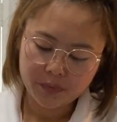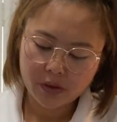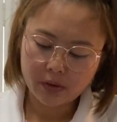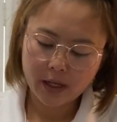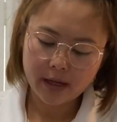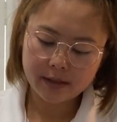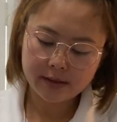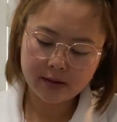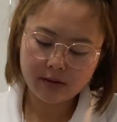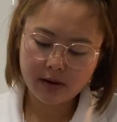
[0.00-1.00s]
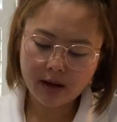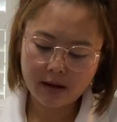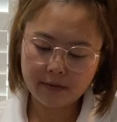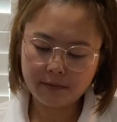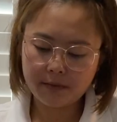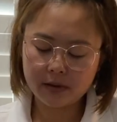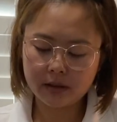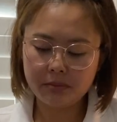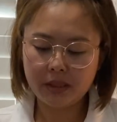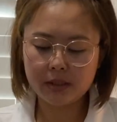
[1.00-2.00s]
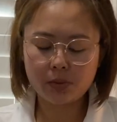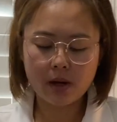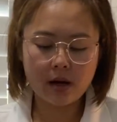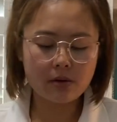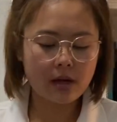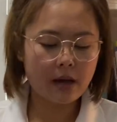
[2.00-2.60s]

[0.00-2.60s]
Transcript: Okay, so for the B12,